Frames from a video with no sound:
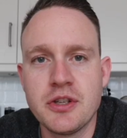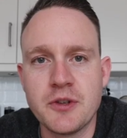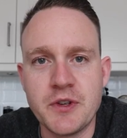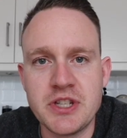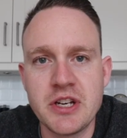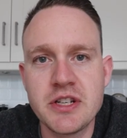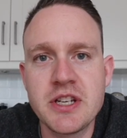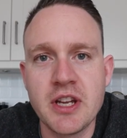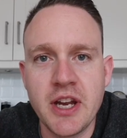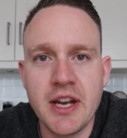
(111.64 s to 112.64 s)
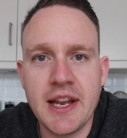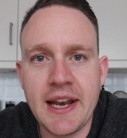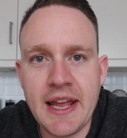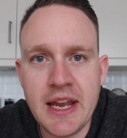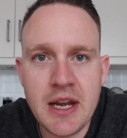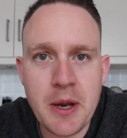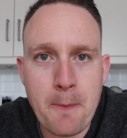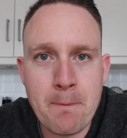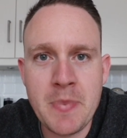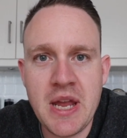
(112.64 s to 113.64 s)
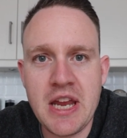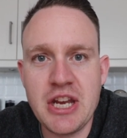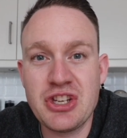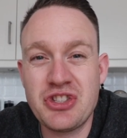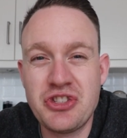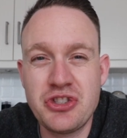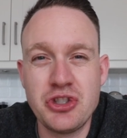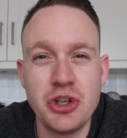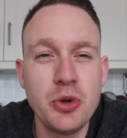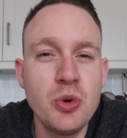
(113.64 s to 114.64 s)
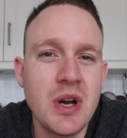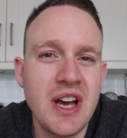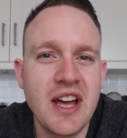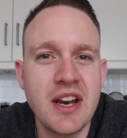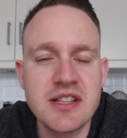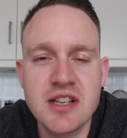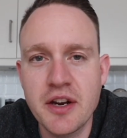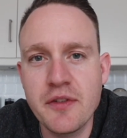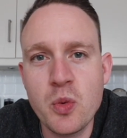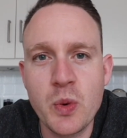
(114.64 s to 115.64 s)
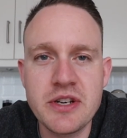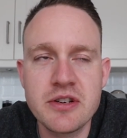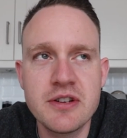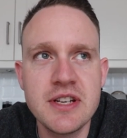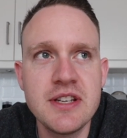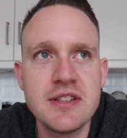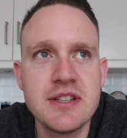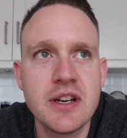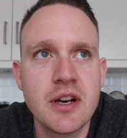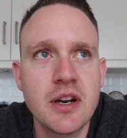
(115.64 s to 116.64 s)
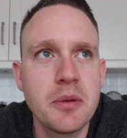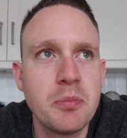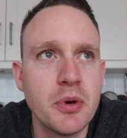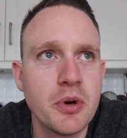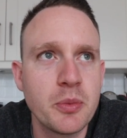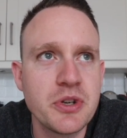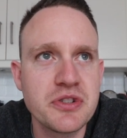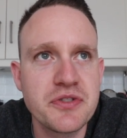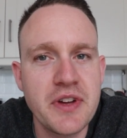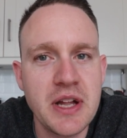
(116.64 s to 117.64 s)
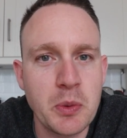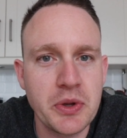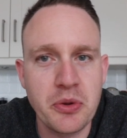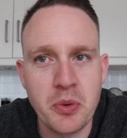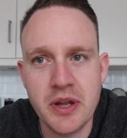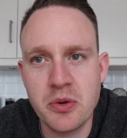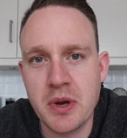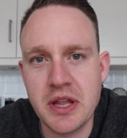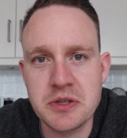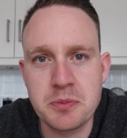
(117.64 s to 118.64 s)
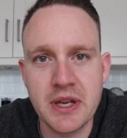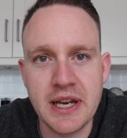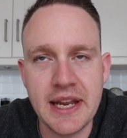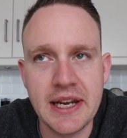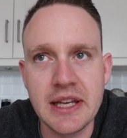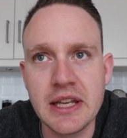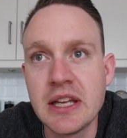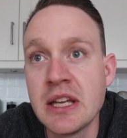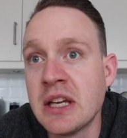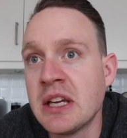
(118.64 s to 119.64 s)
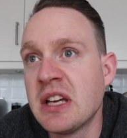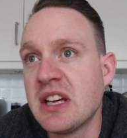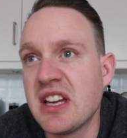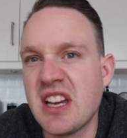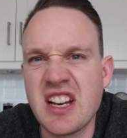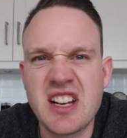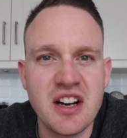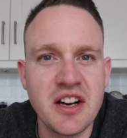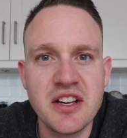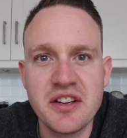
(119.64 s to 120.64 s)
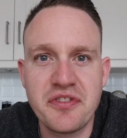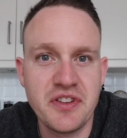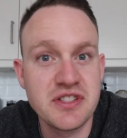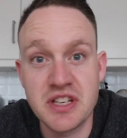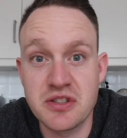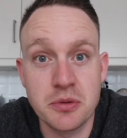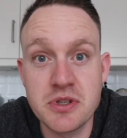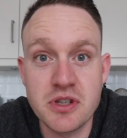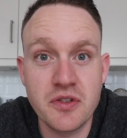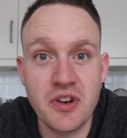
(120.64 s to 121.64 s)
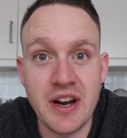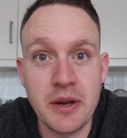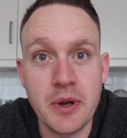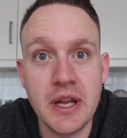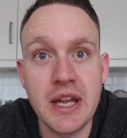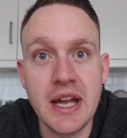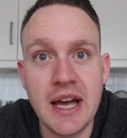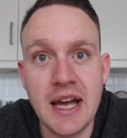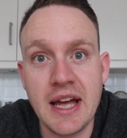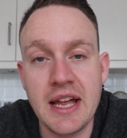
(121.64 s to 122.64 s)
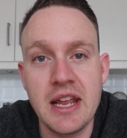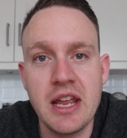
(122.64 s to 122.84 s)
So for dinner tonight, Elaine made stew, and it's kind of a wintry dinner, but we just felt with the way the weather's been lately, it kind of feels like summer's over anyway, and